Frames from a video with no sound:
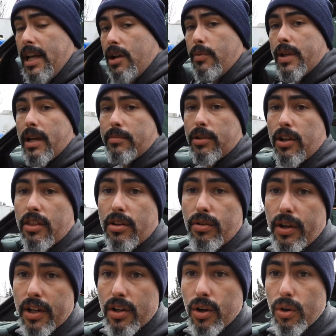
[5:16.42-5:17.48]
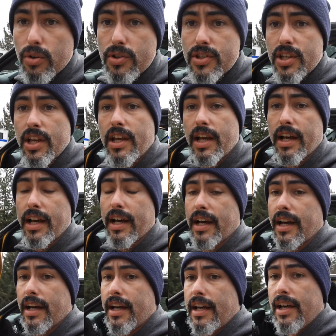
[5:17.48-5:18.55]
We kept on throwing codes,
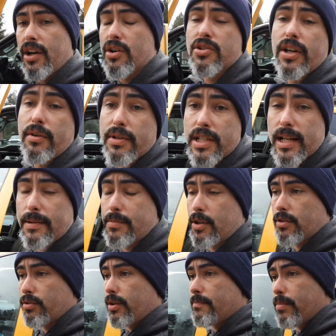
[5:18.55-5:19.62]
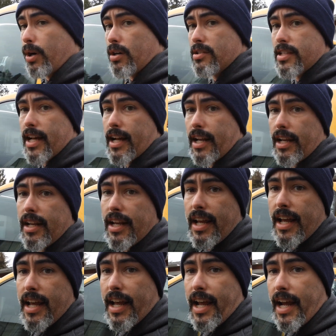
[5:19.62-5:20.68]
we kept on throwing parts at it,
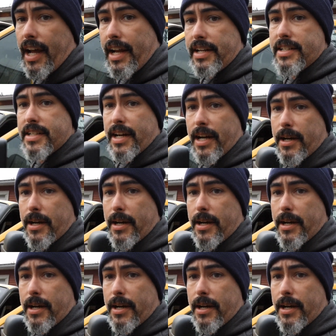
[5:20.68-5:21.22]
and